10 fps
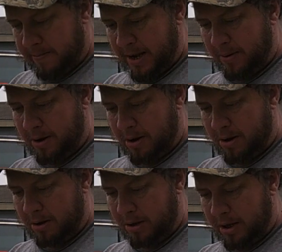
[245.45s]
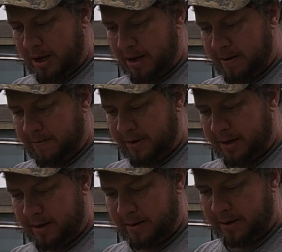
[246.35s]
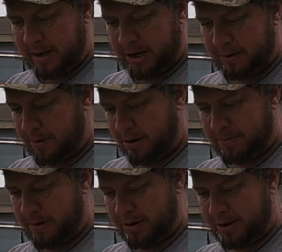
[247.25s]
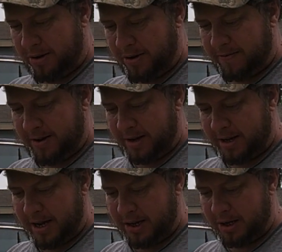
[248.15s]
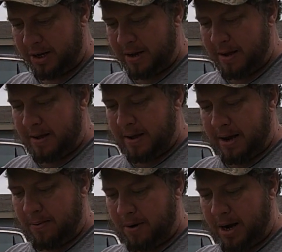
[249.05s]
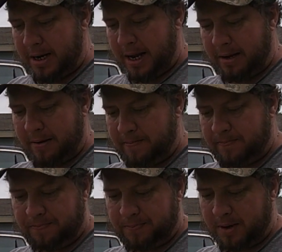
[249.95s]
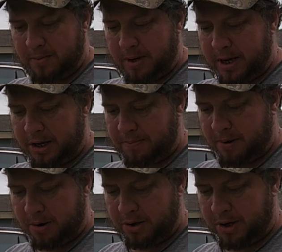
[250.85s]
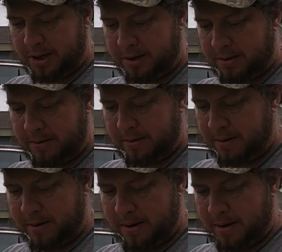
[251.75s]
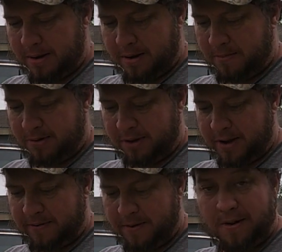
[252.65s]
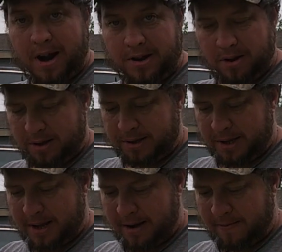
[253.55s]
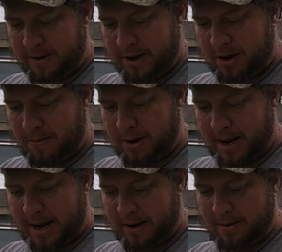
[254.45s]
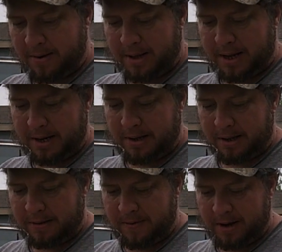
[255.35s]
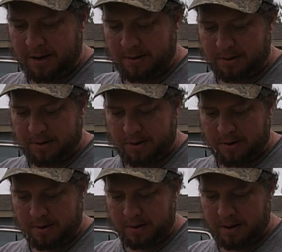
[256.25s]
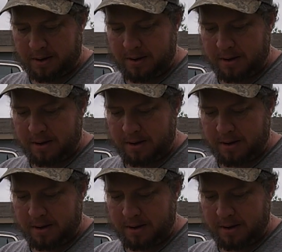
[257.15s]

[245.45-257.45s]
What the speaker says: they will all love to catch perch. Perch is always fun to catch. And where I take them, we catch perch just almost left and right. Y'all see that in the video. I want to add it onto the end of this video so you all can...